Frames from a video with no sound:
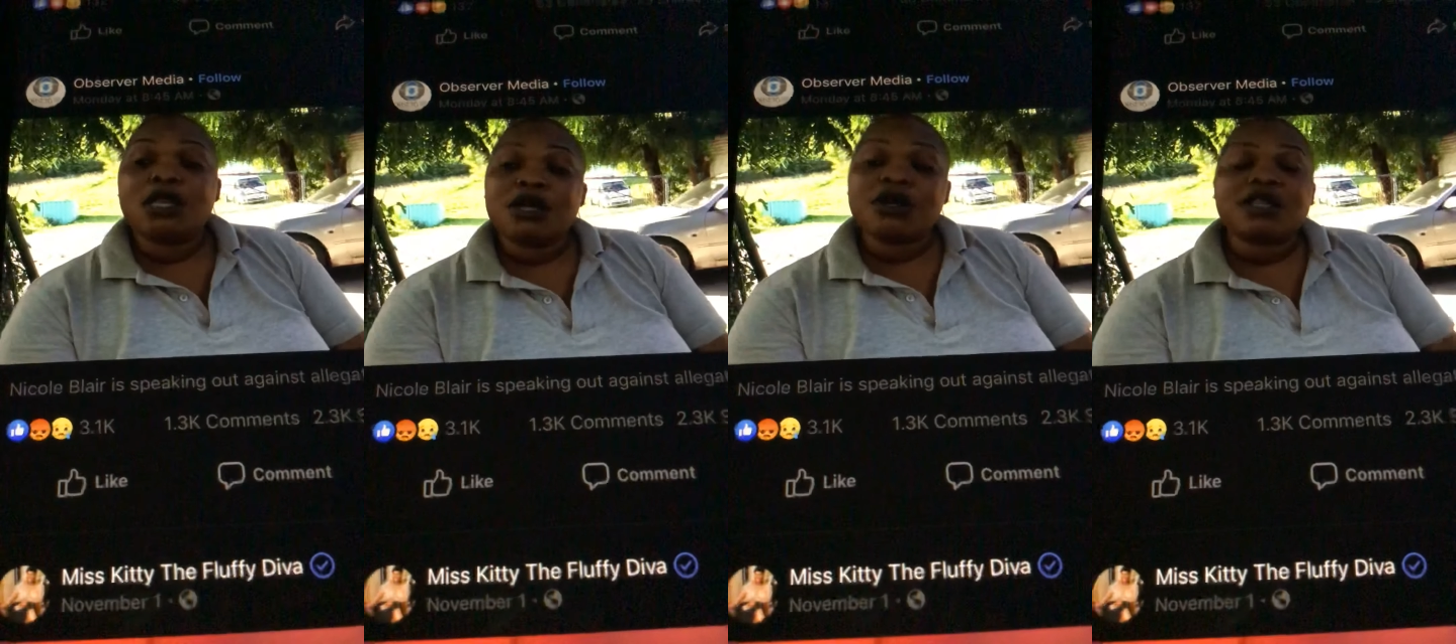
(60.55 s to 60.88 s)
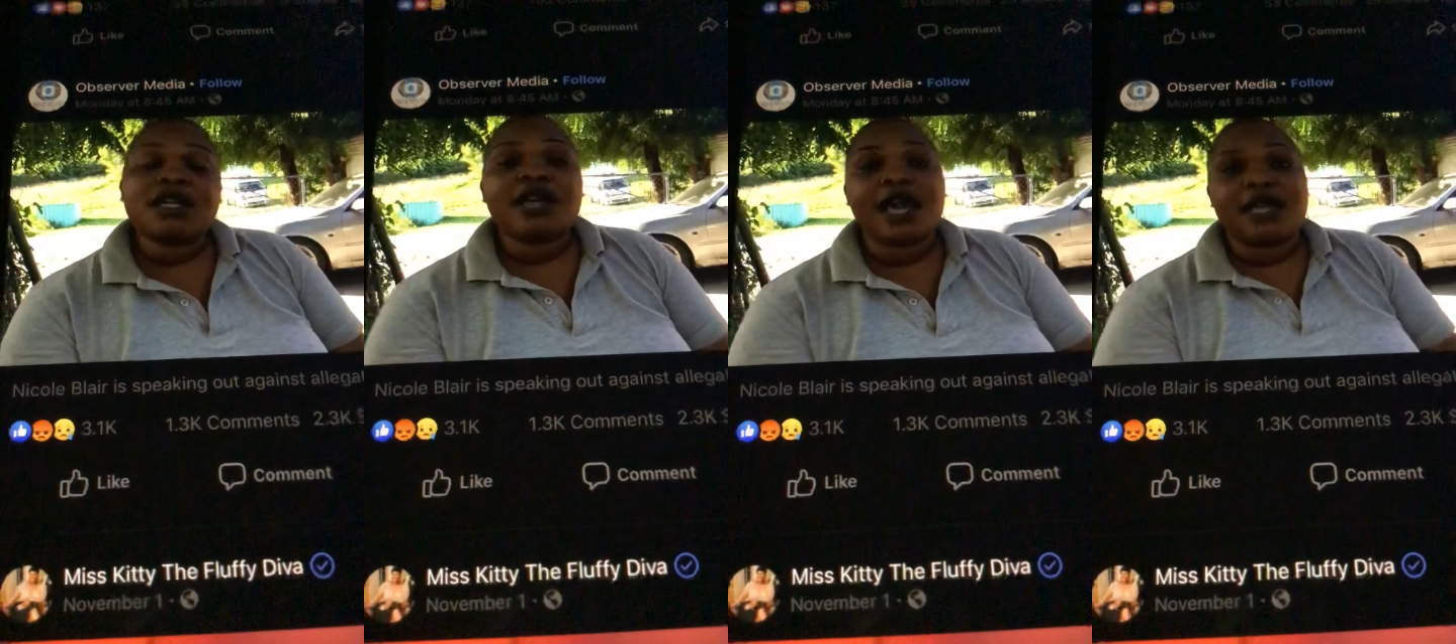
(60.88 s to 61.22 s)
look,
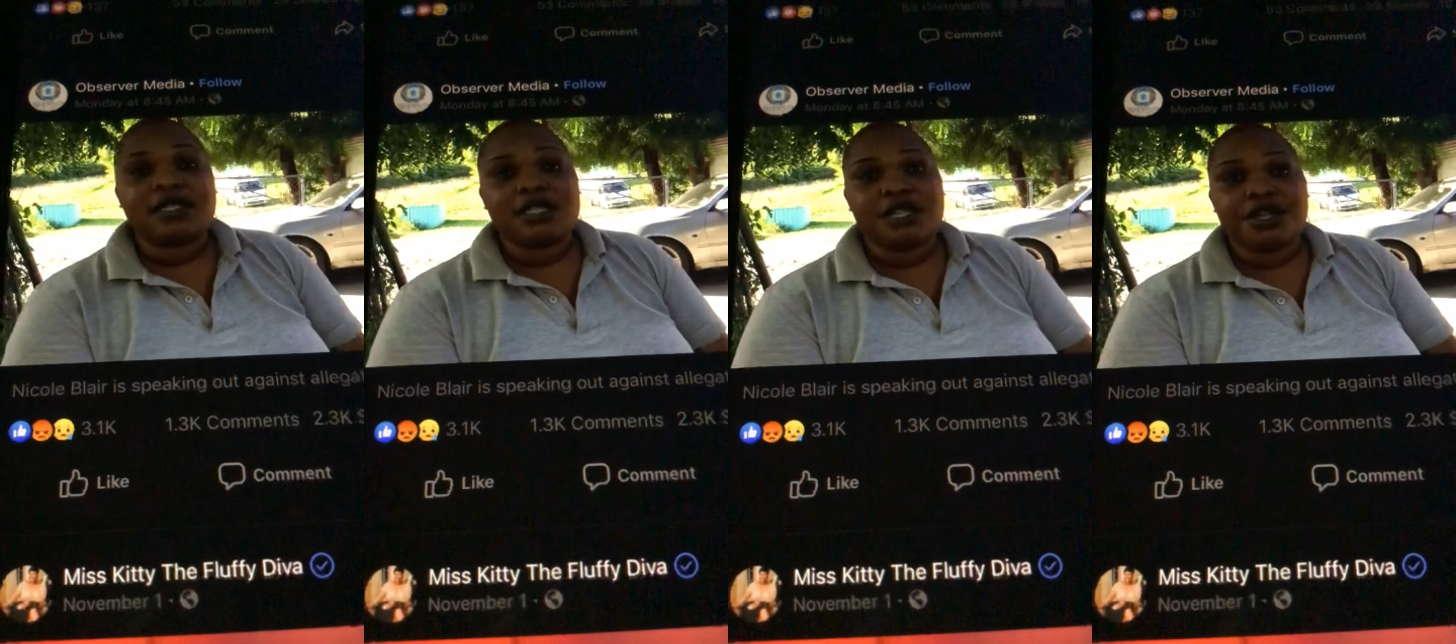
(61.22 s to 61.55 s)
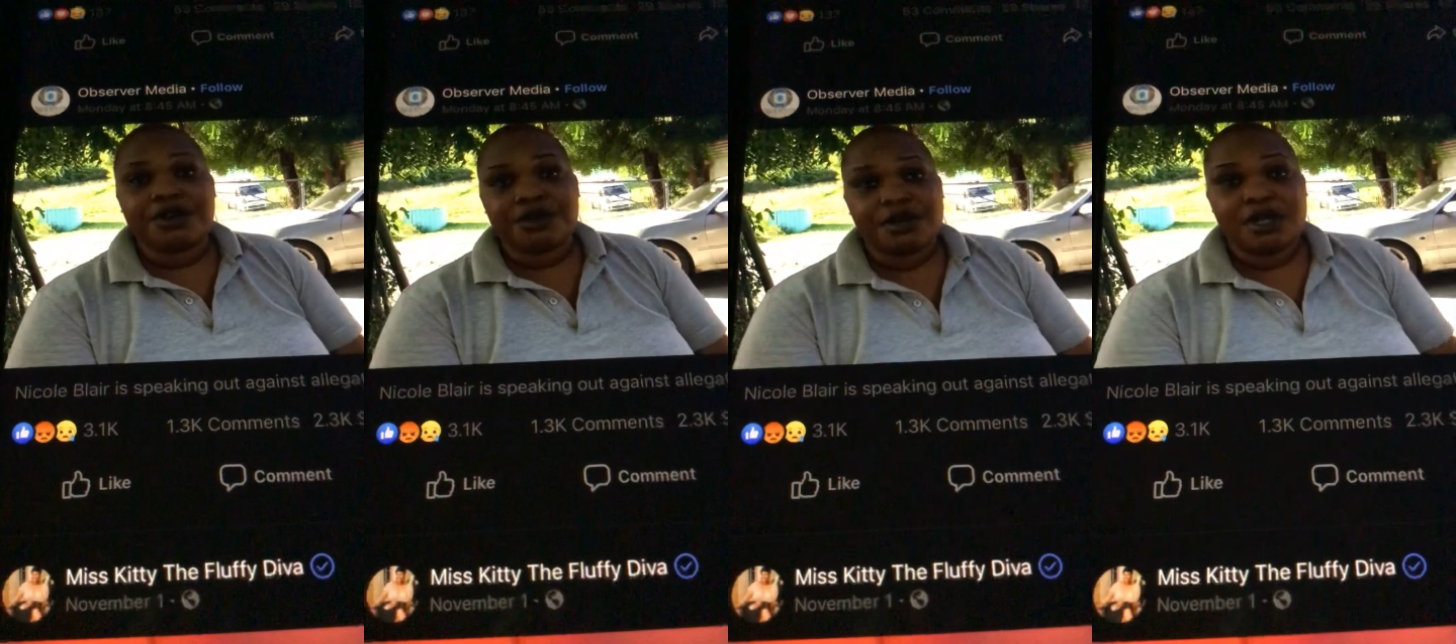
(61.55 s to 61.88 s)
the guys
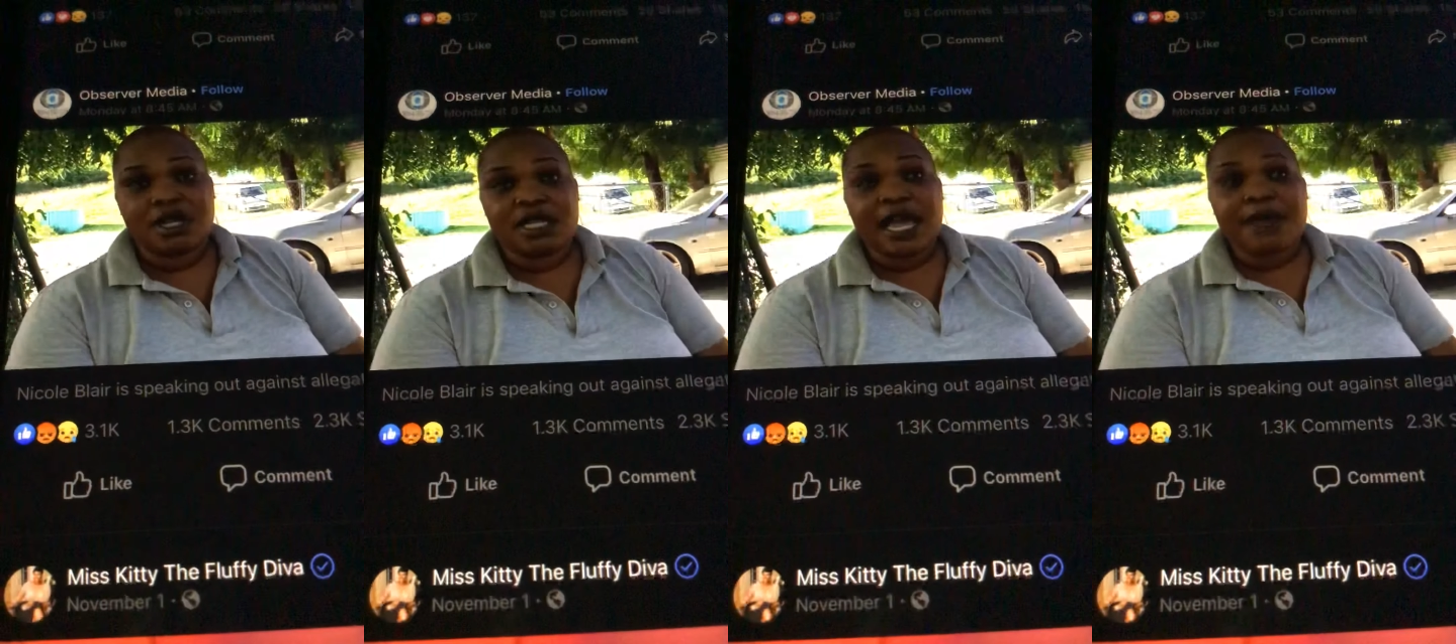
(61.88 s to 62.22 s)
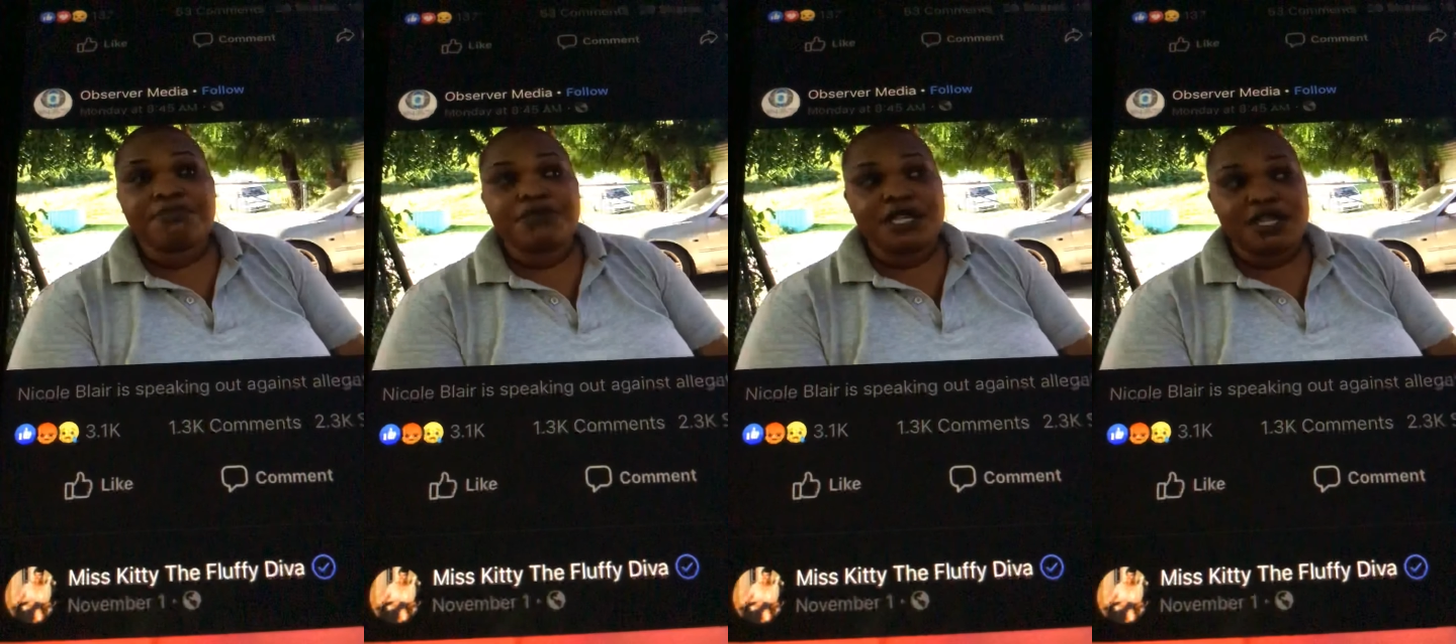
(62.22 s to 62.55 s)
there that
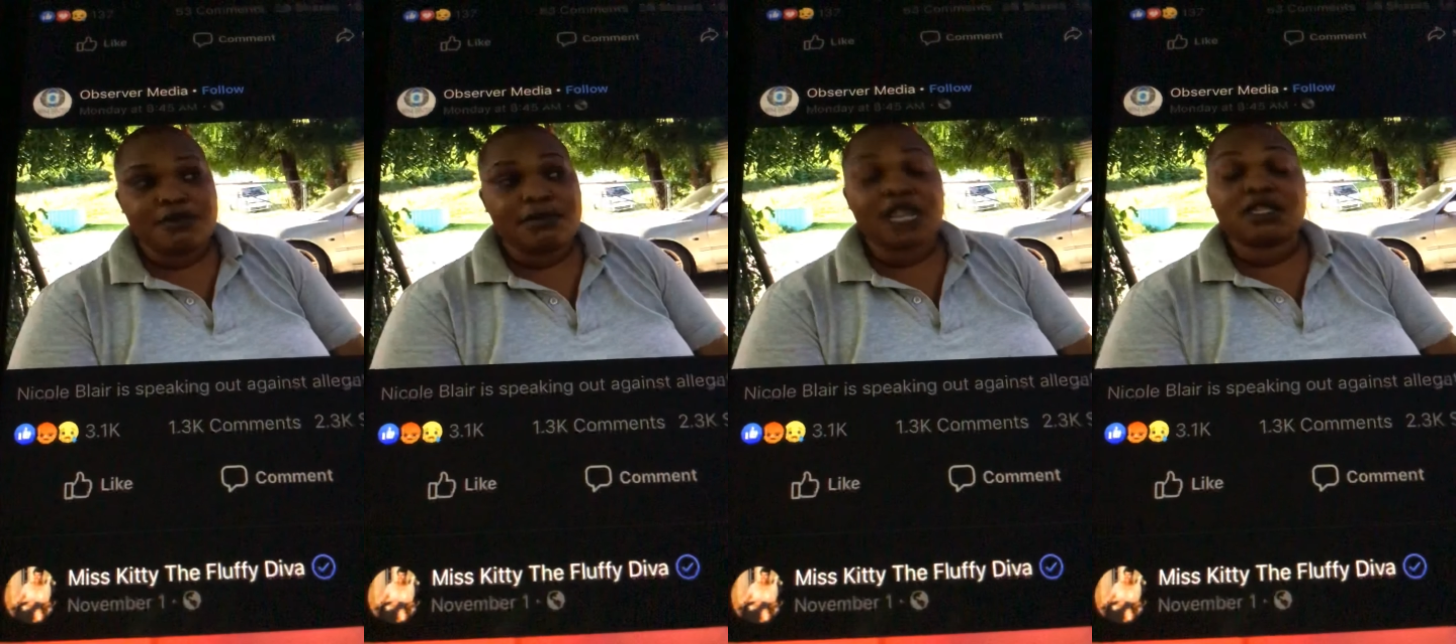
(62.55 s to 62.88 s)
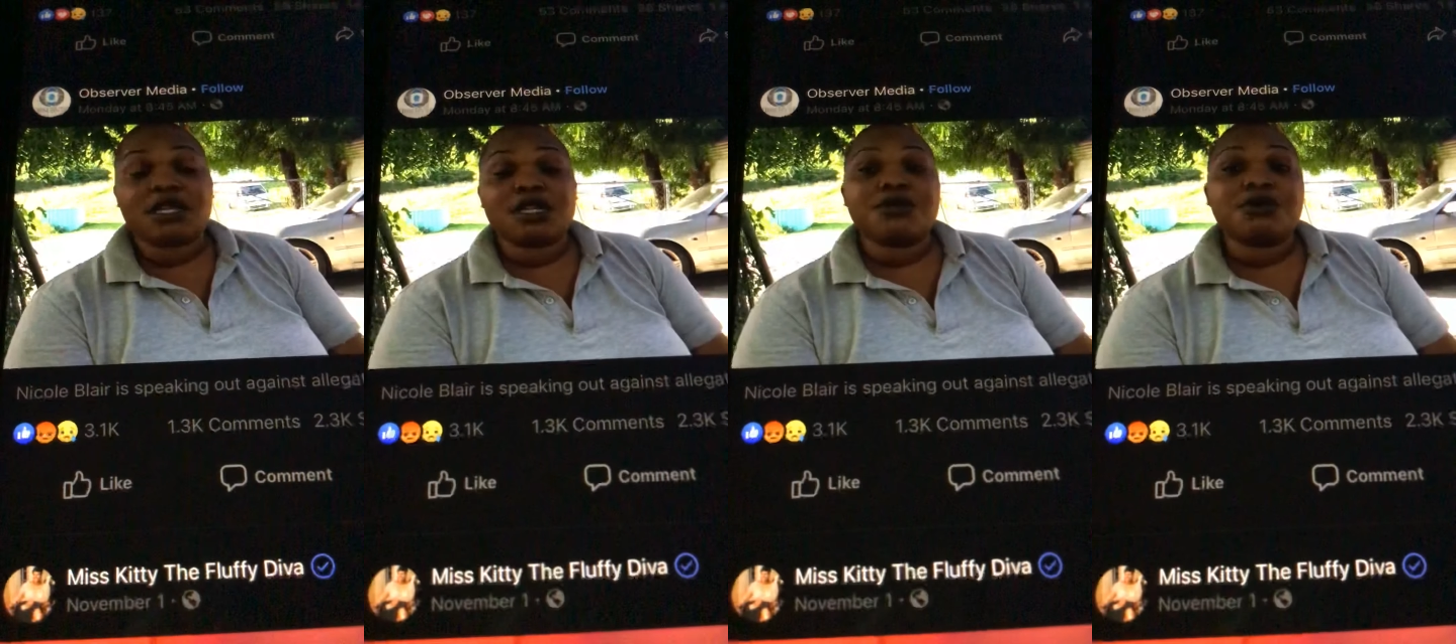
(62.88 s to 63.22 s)
beat me." I
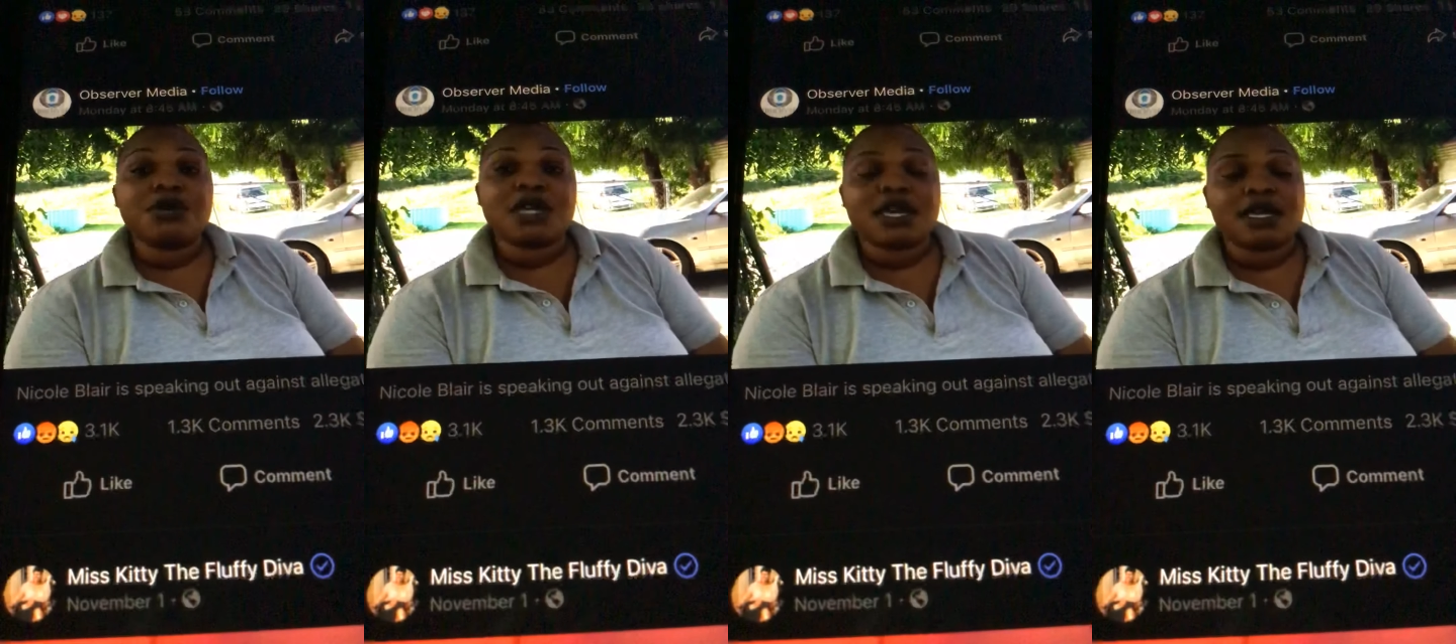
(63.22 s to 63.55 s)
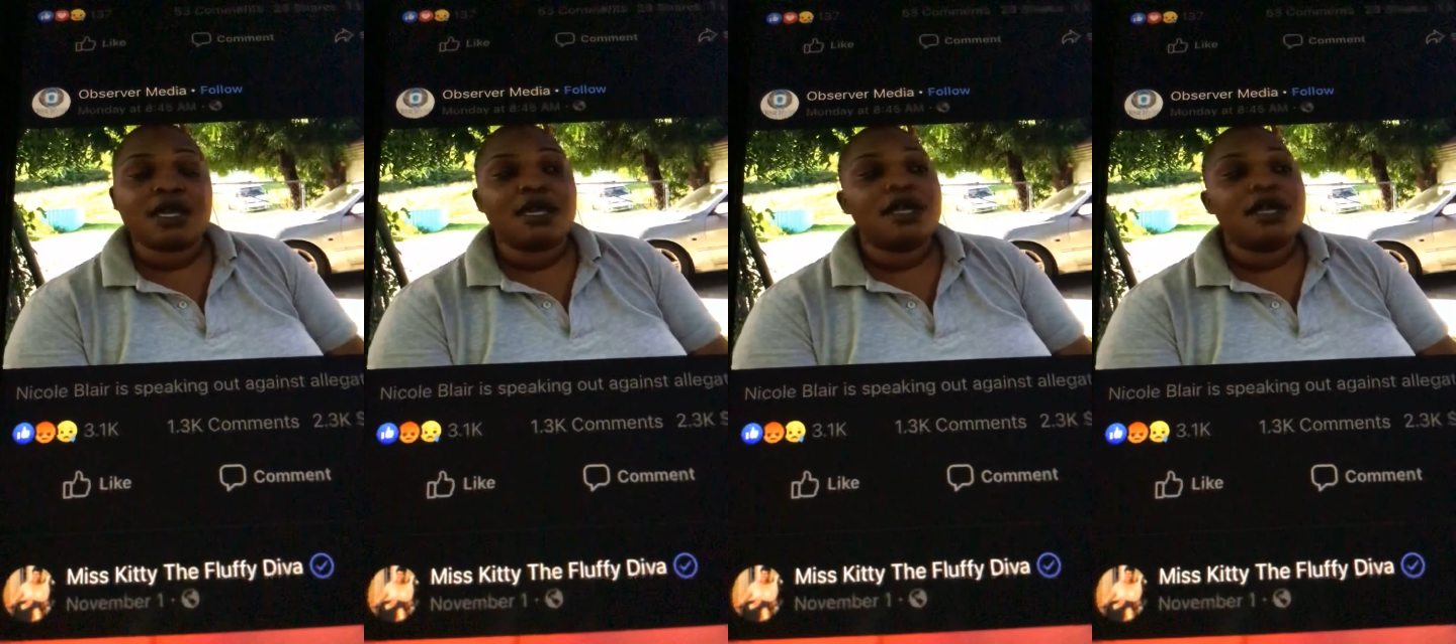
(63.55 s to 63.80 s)
said, "Okay,